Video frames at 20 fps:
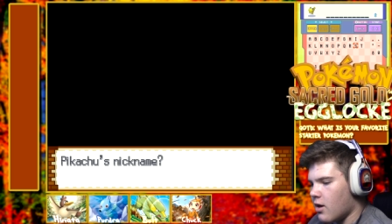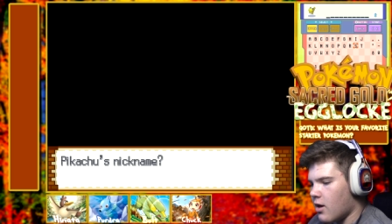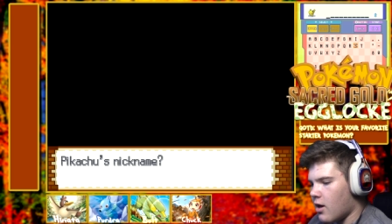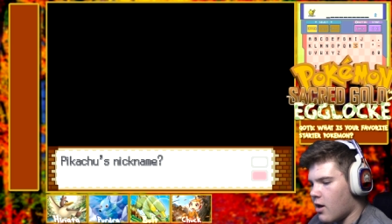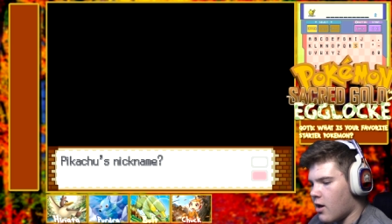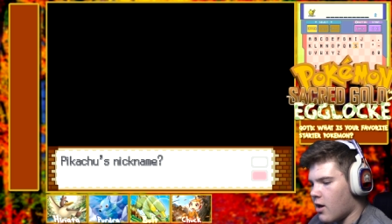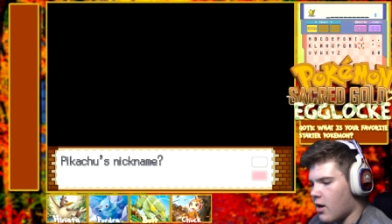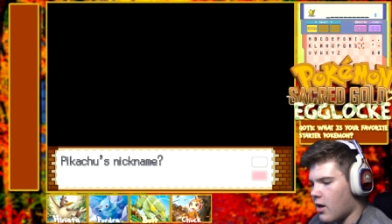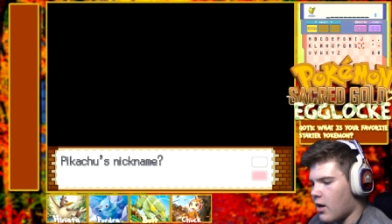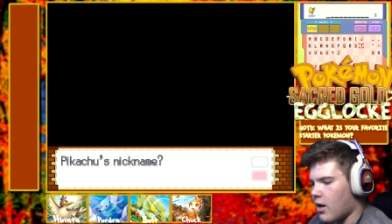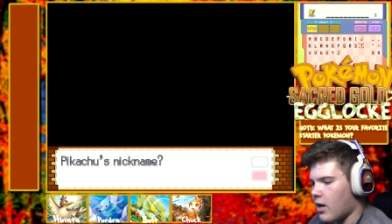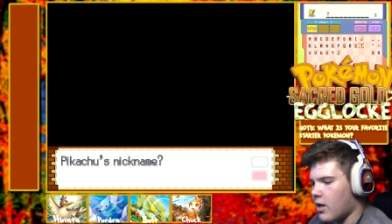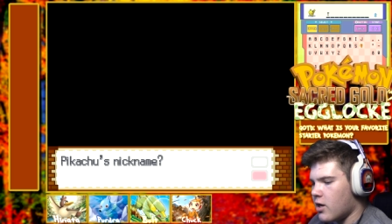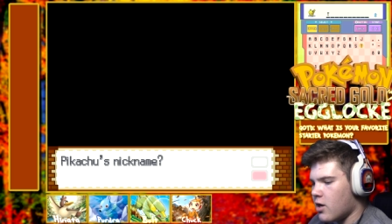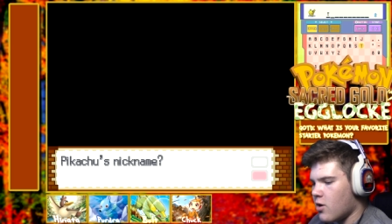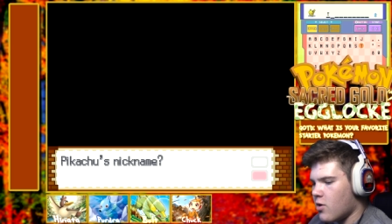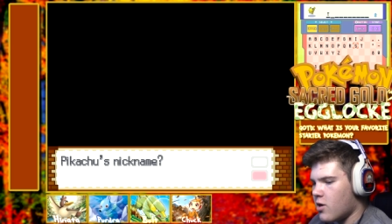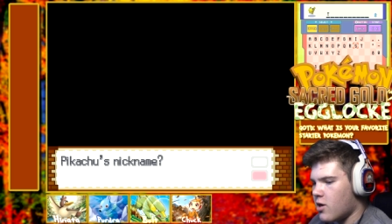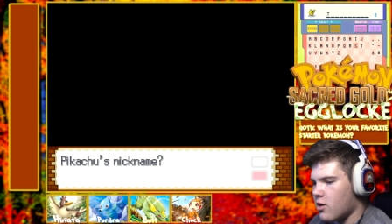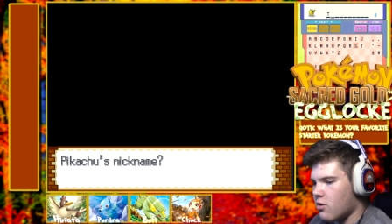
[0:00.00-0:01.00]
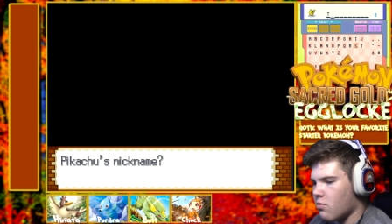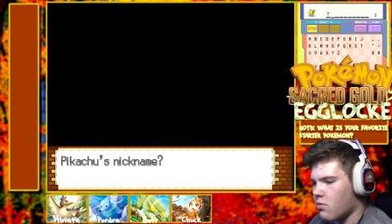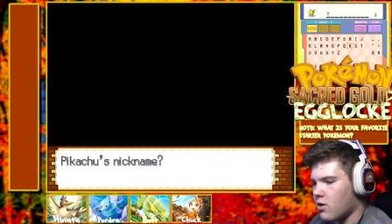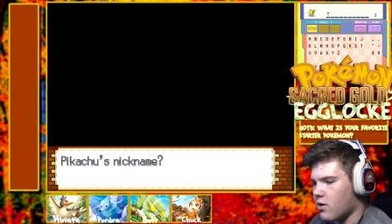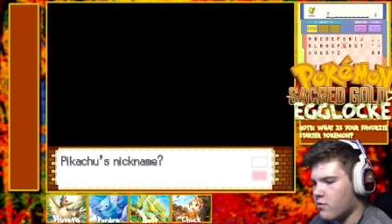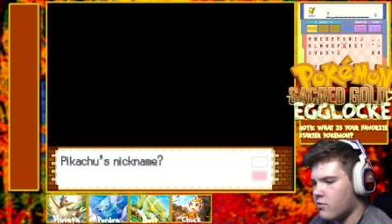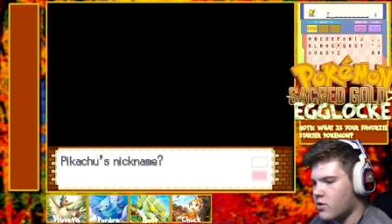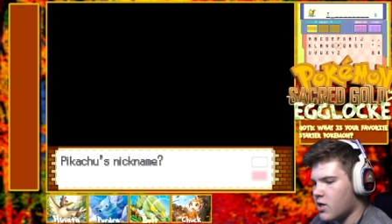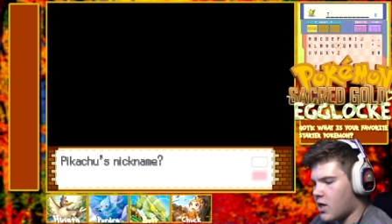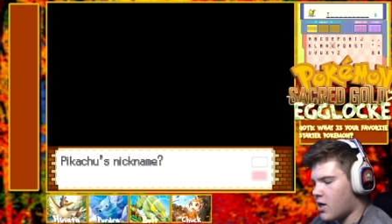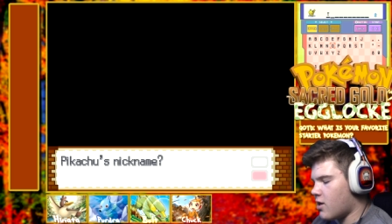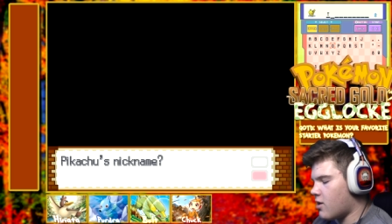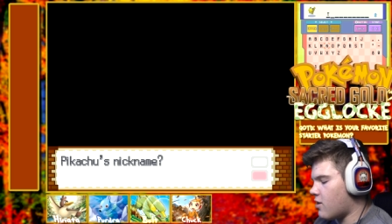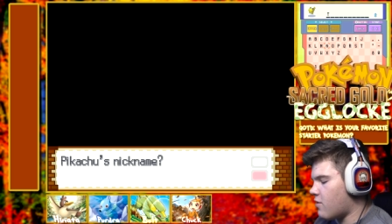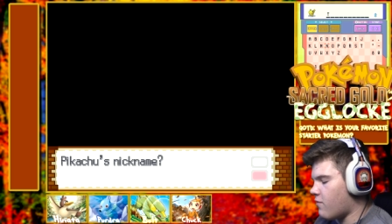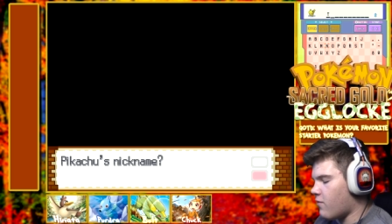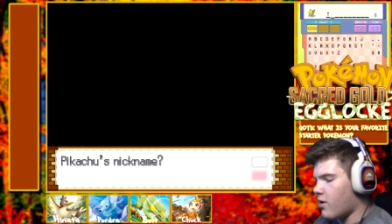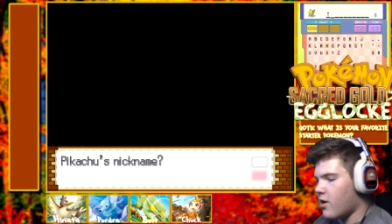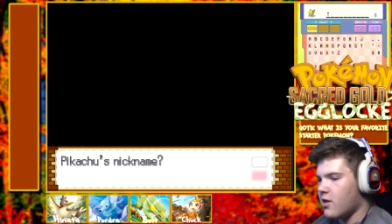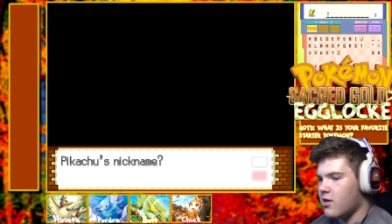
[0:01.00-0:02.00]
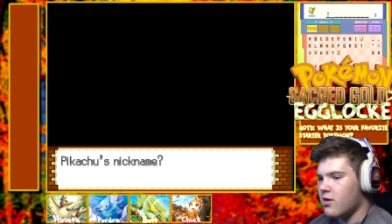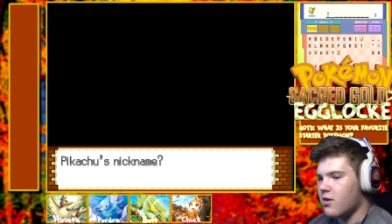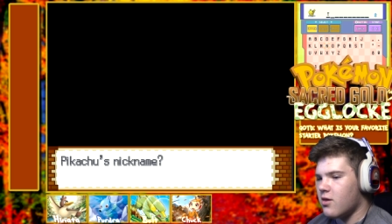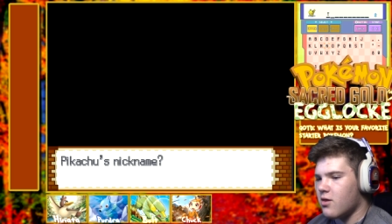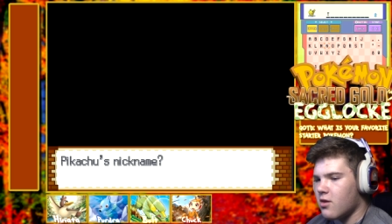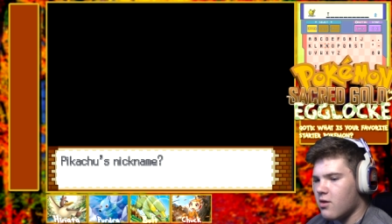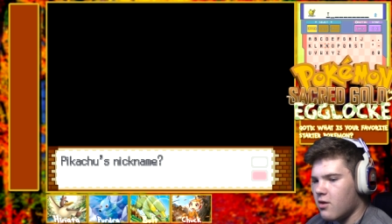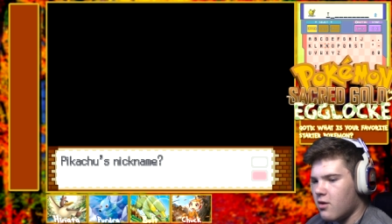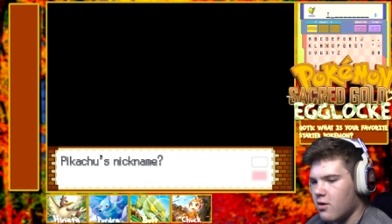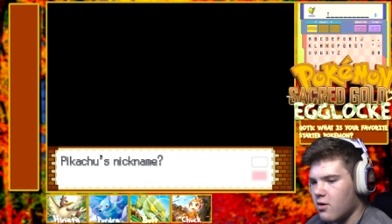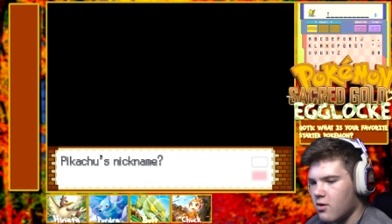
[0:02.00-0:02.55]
Uh, I know he's one of Jad's friends,